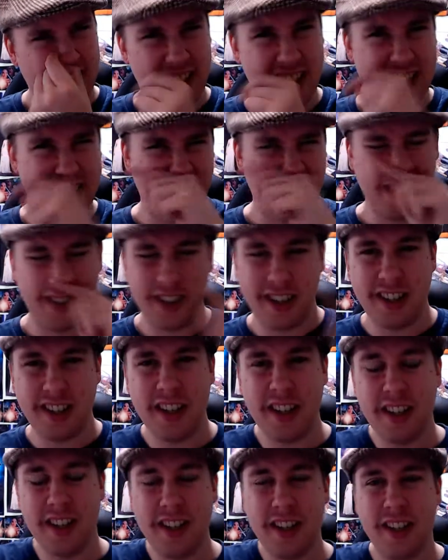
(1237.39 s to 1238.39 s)
Is that a word?
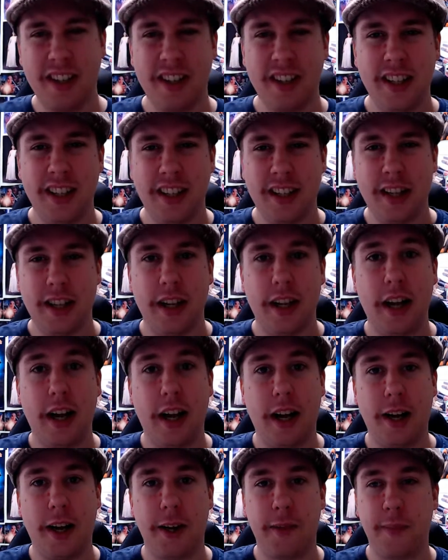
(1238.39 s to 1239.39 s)

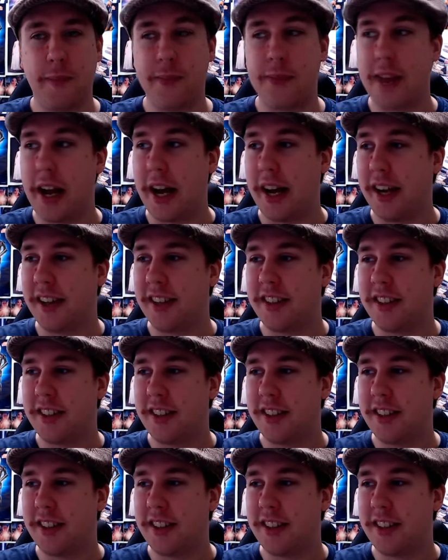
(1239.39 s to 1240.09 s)
That